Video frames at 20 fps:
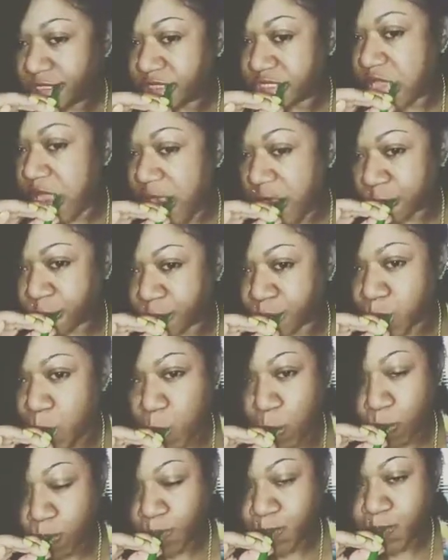Now,
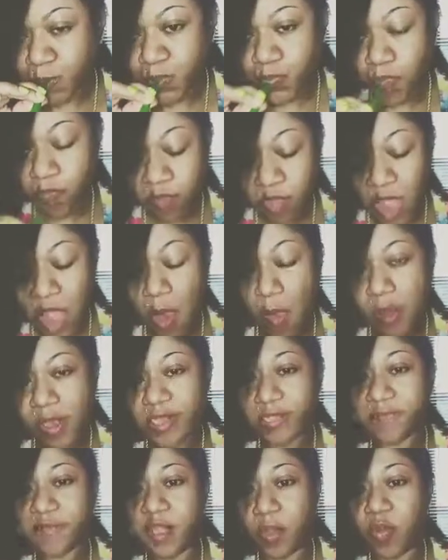I
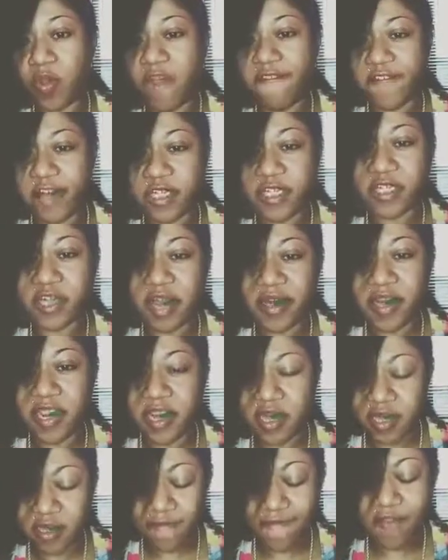will admit when I first started
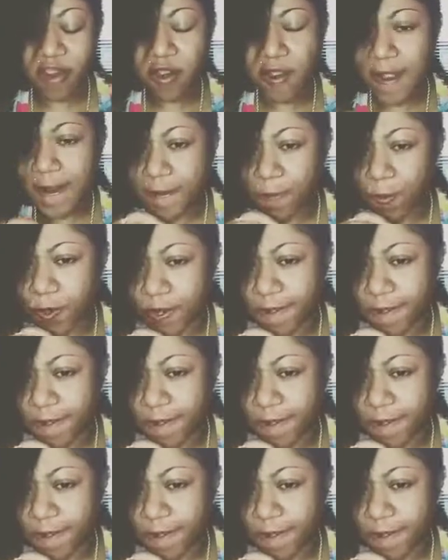eating it, it felt kind of